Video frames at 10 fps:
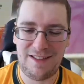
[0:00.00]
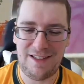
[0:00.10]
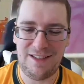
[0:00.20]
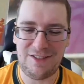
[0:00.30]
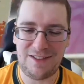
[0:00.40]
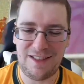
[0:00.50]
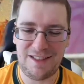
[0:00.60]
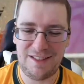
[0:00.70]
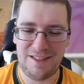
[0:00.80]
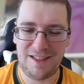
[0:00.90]
Interesting.
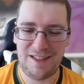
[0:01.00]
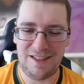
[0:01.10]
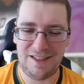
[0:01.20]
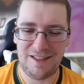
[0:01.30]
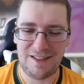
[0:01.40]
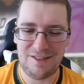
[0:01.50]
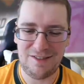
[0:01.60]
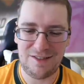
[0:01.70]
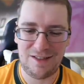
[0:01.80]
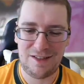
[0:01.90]
Okay,
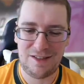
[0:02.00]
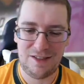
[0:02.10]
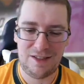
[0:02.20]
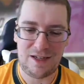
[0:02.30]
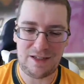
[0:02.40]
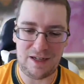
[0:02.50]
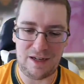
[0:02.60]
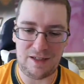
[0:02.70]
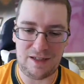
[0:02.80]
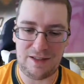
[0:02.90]
cool. And not
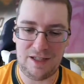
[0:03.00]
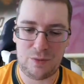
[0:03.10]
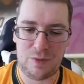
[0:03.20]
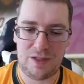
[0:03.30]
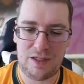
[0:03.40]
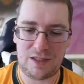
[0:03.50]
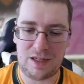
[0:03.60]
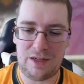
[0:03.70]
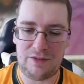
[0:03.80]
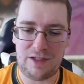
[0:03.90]
like the other one, it's
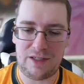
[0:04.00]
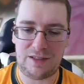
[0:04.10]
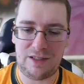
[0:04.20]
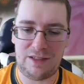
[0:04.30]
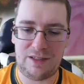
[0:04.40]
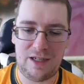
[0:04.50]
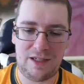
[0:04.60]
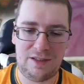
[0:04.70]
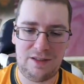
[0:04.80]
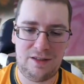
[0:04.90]
kind of nicely
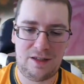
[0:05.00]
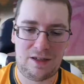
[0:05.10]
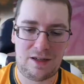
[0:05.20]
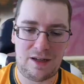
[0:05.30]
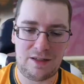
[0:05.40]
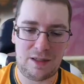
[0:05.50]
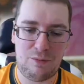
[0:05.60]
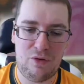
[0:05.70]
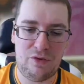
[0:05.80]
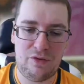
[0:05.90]
textured as I
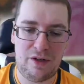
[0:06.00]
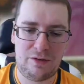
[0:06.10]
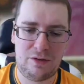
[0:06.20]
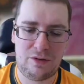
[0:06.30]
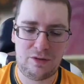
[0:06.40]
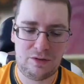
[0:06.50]
move around.